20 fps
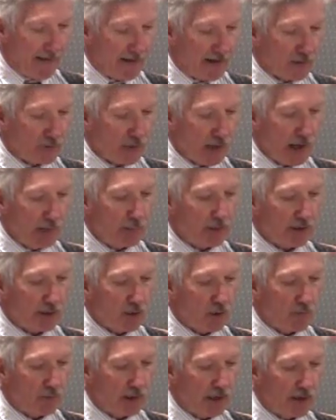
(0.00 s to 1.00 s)
trampling
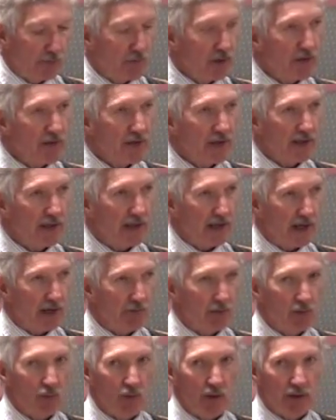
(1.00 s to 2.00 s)
over everything and
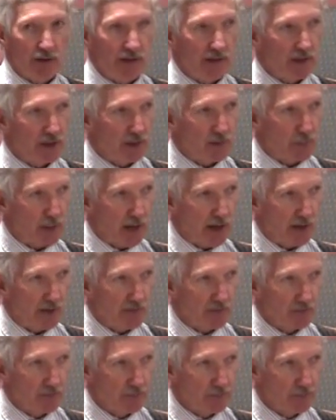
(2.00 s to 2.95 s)
everyone in his path.